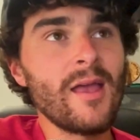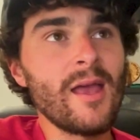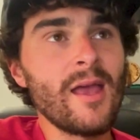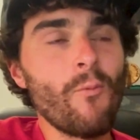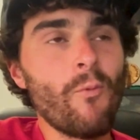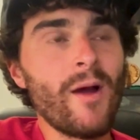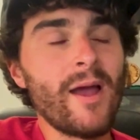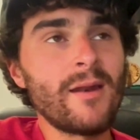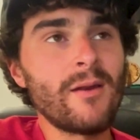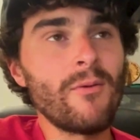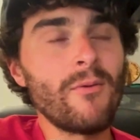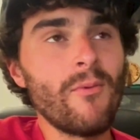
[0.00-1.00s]

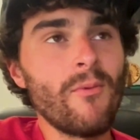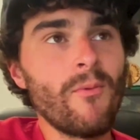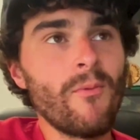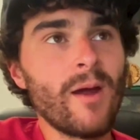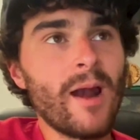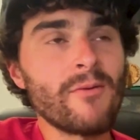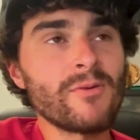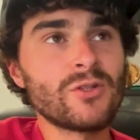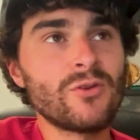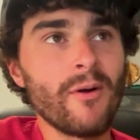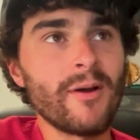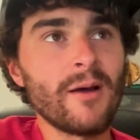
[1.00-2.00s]
when I was
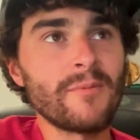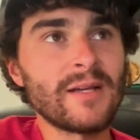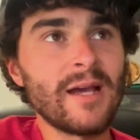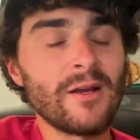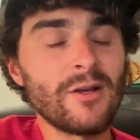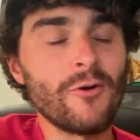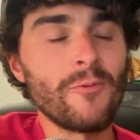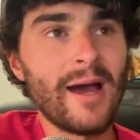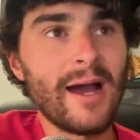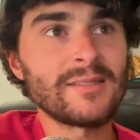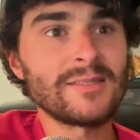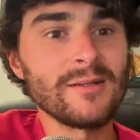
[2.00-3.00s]
growing up, to kind of go
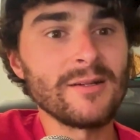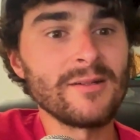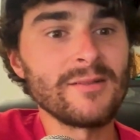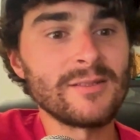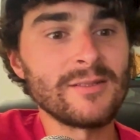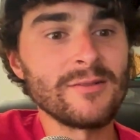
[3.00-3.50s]
back to